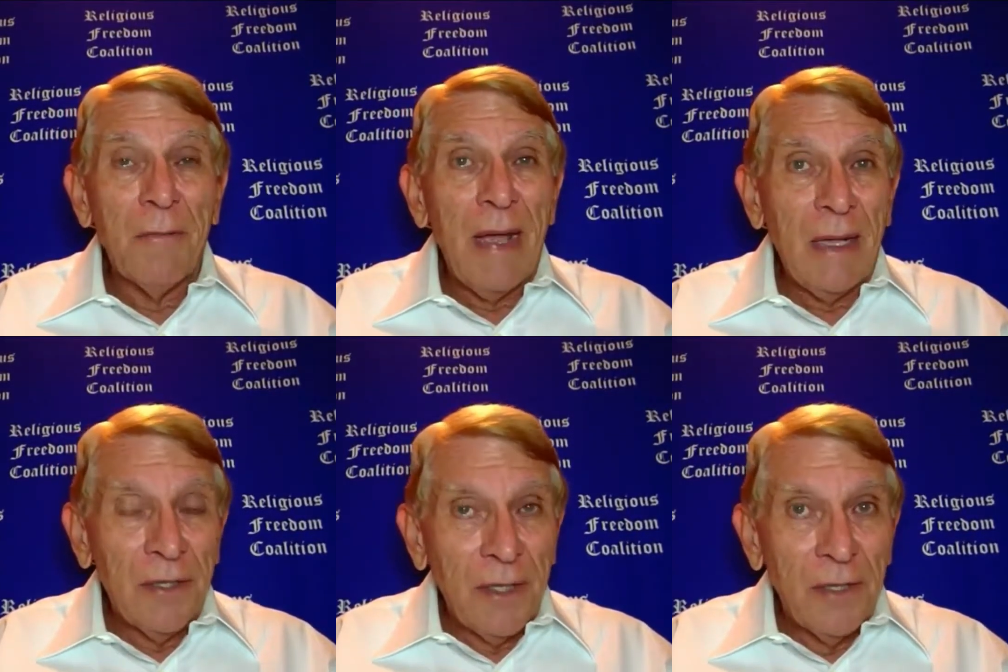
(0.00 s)

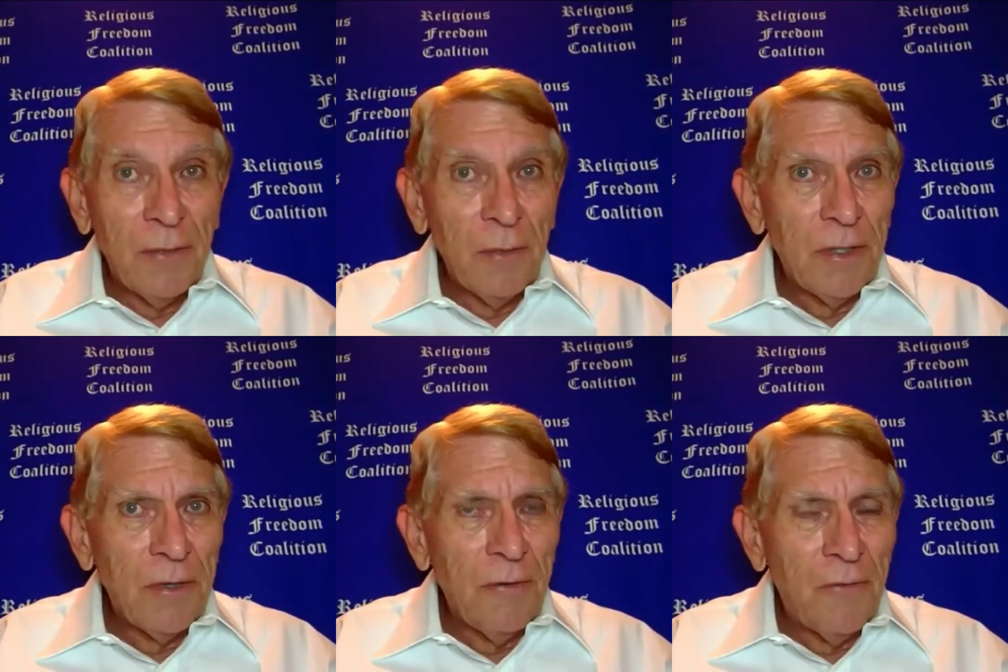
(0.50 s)
Damascus
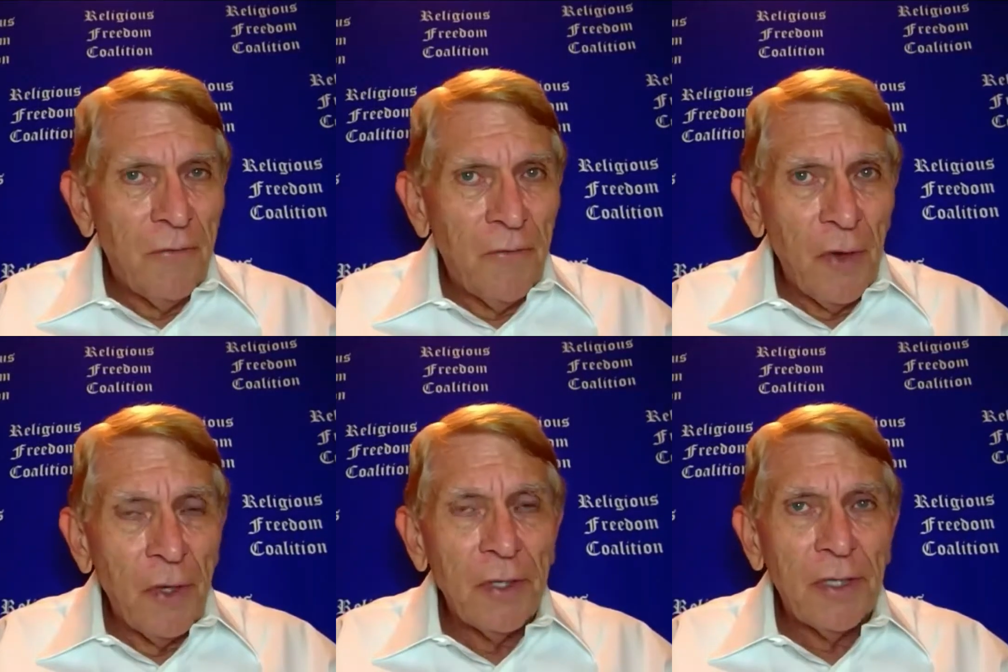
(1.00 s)
was the
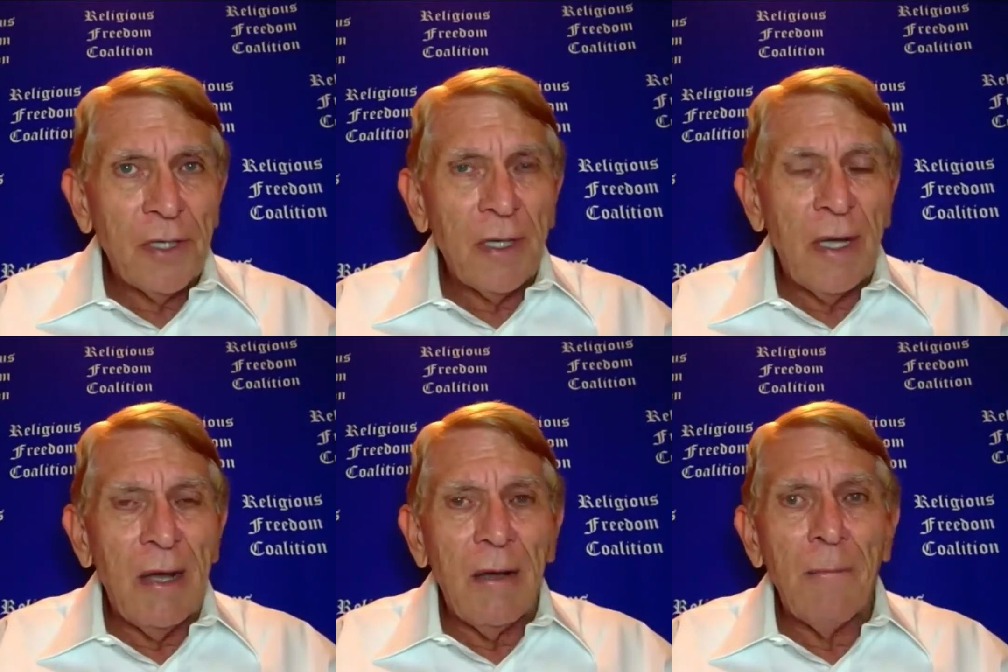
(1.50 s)

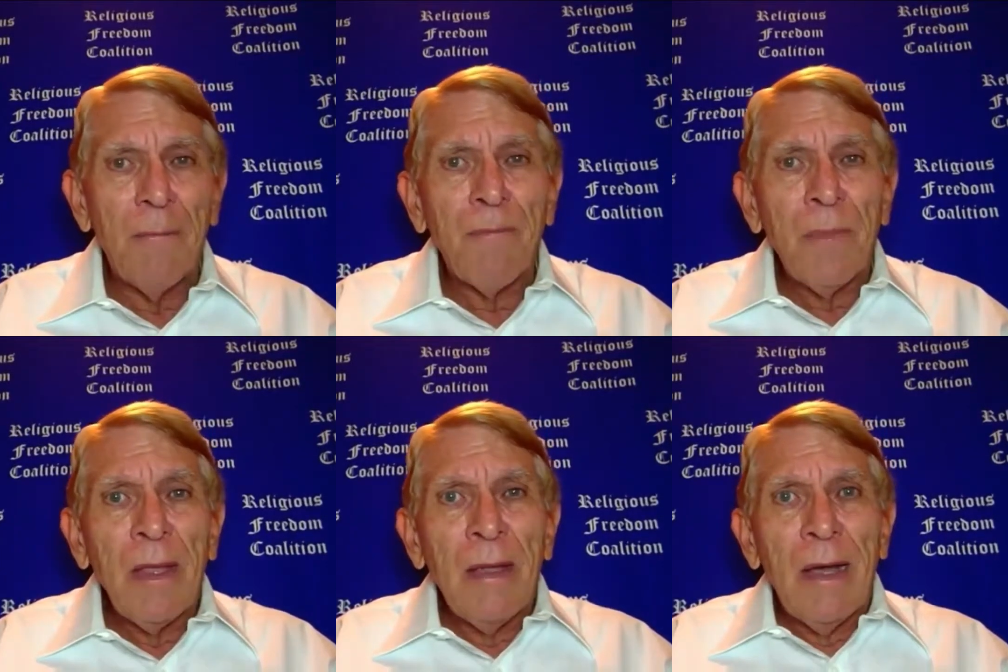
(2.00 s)
first
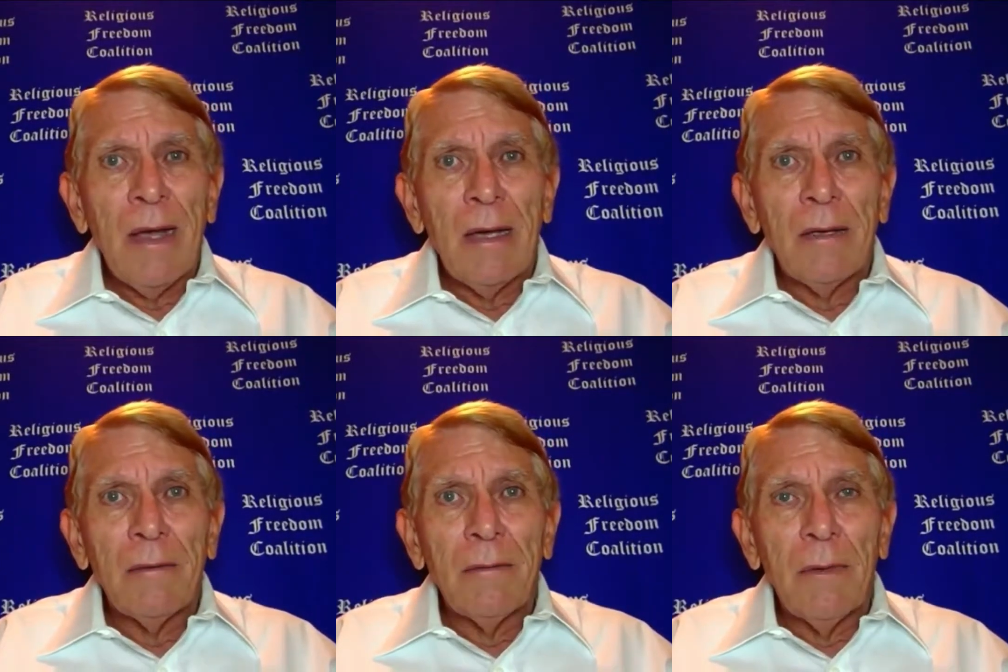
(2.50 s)

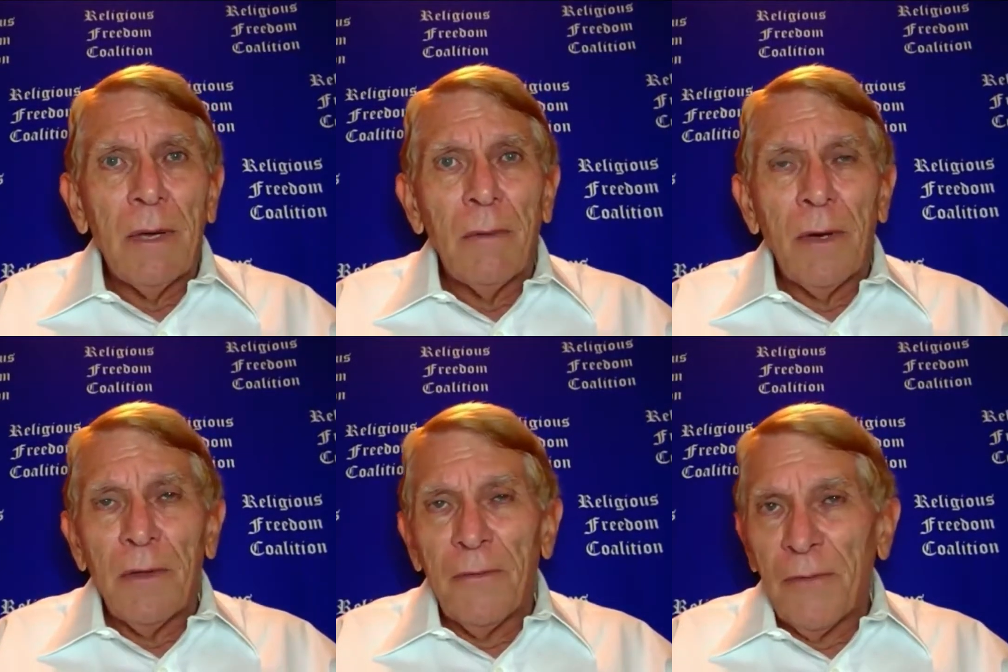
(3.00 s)

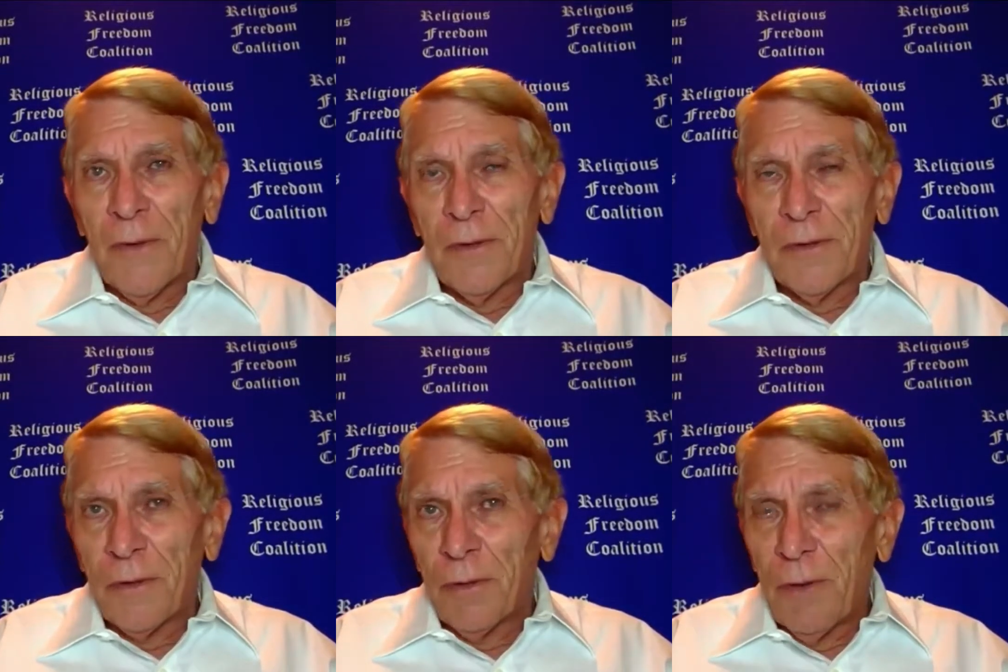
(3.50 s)
where the
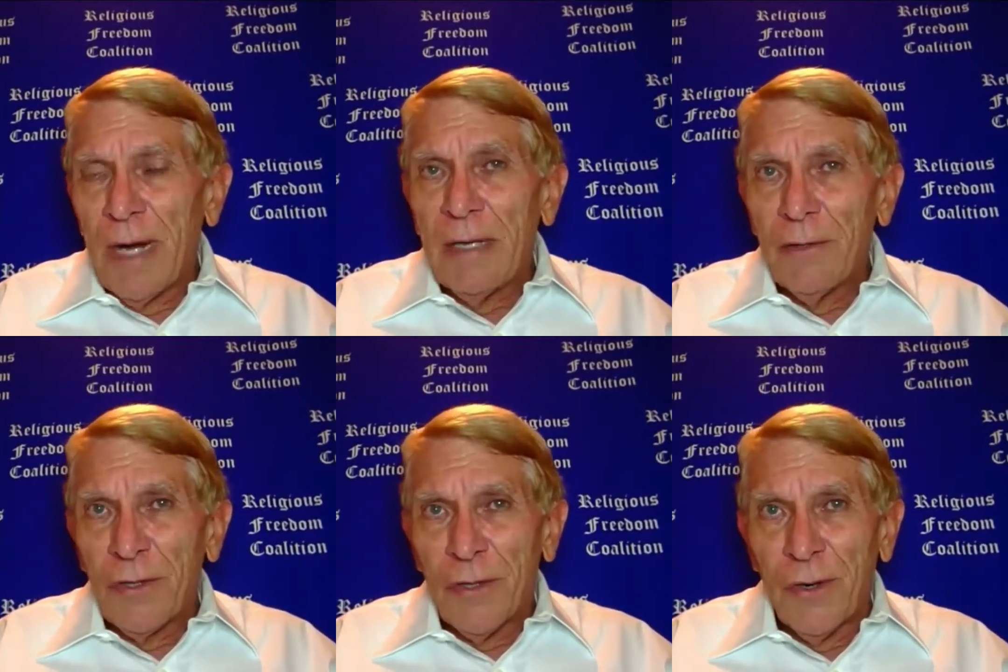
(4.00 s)
first
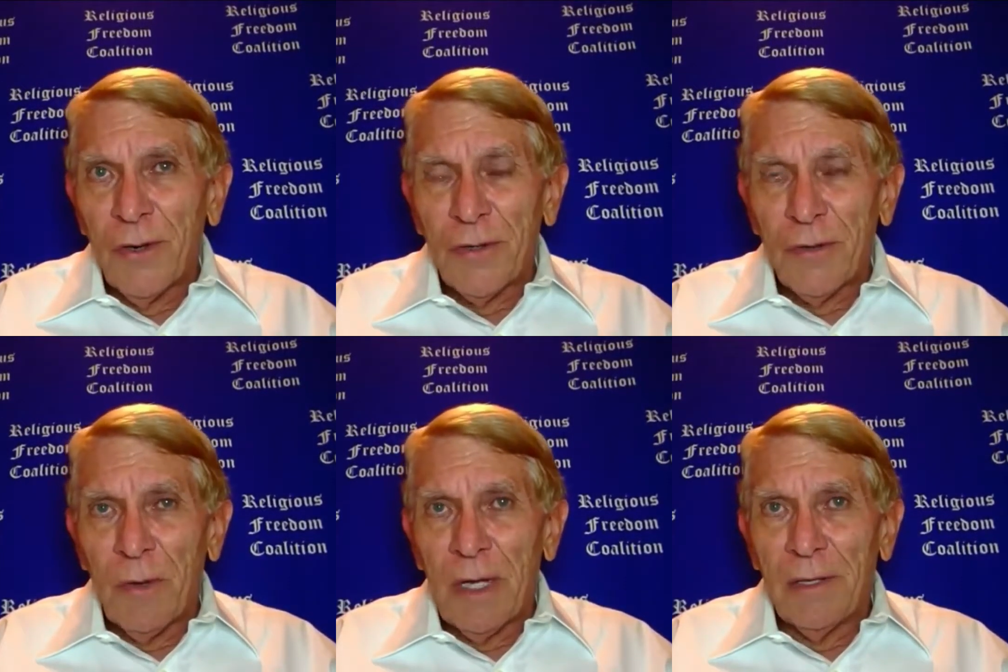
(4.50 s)
great
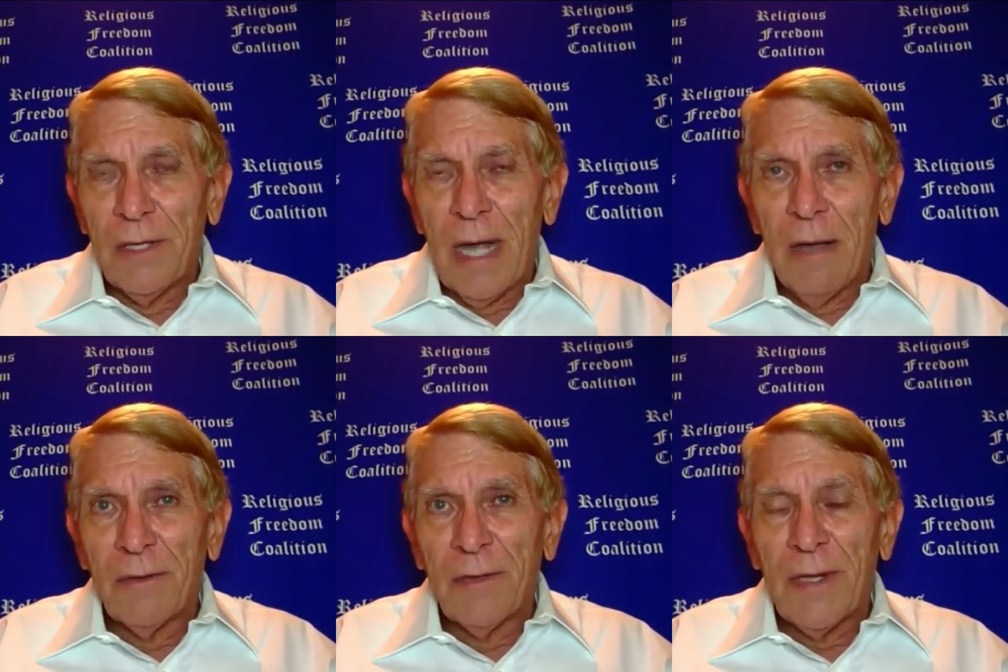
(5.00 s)
church was
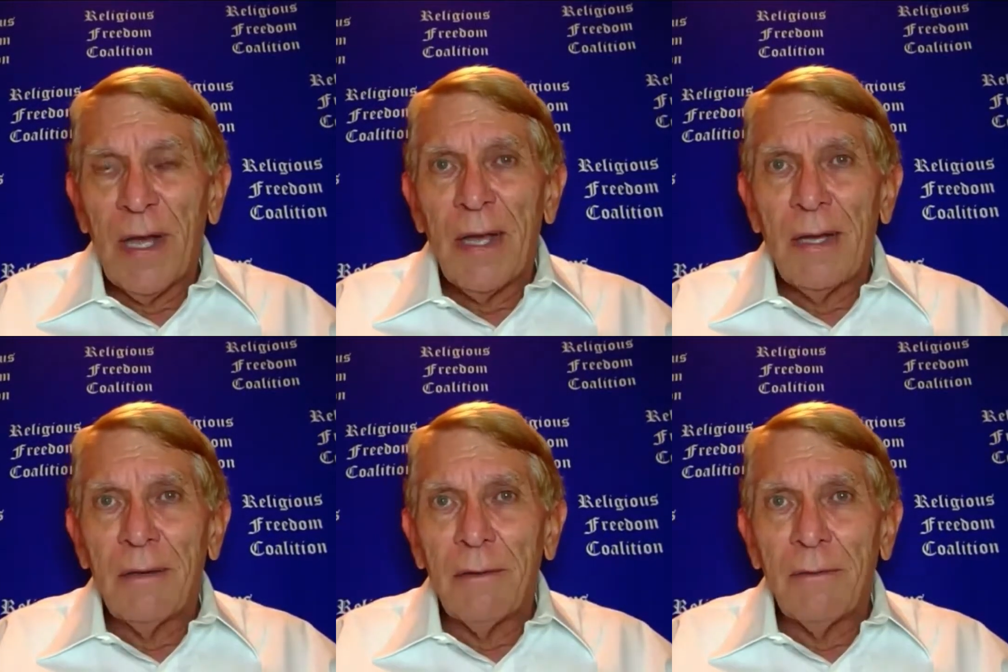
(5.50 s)

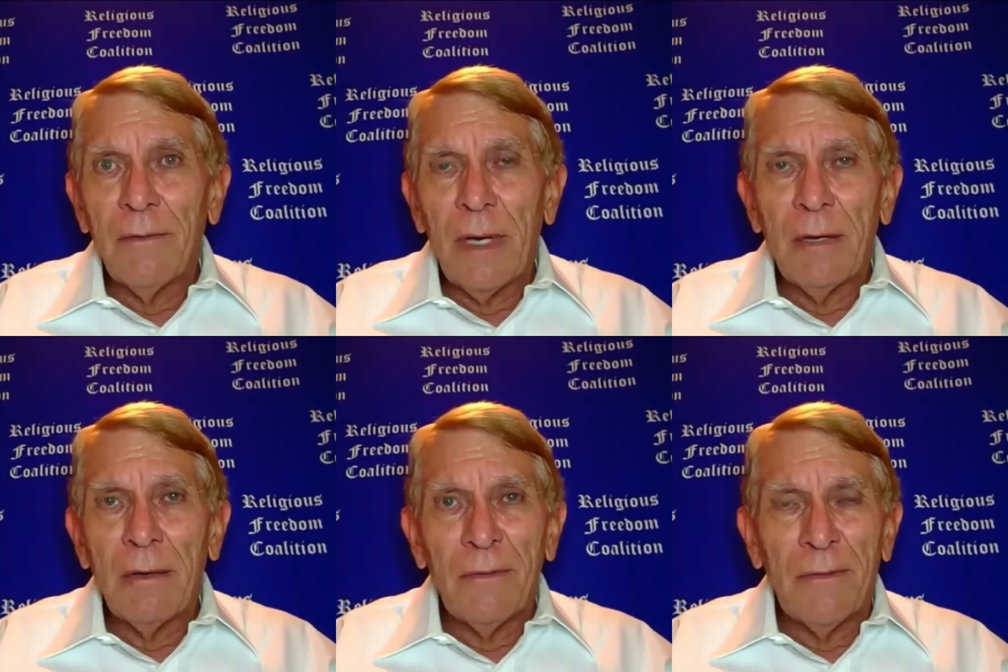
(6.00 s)
outside
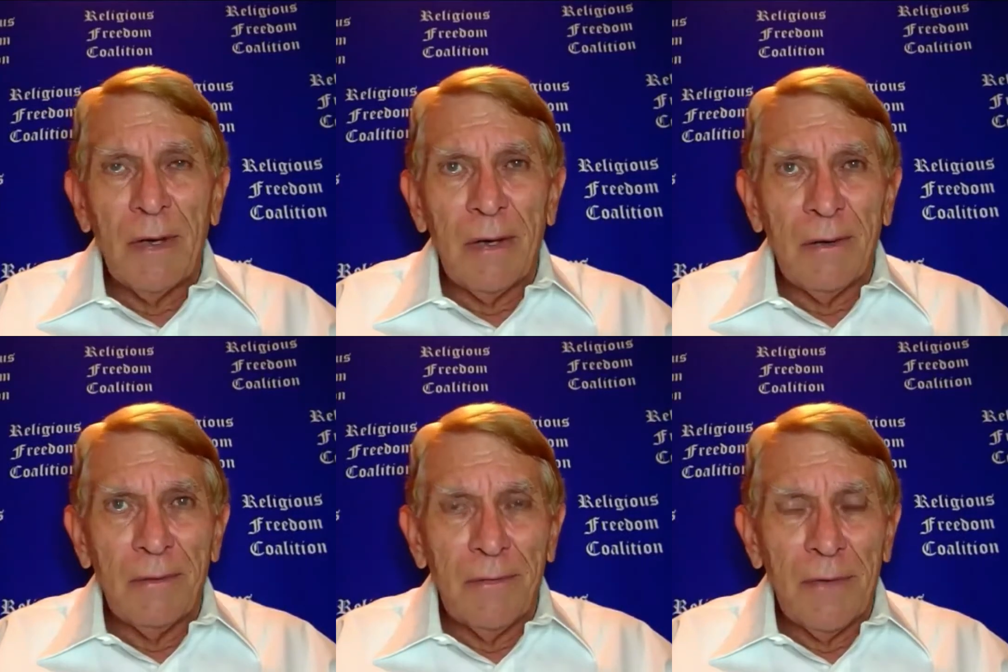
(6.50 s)
of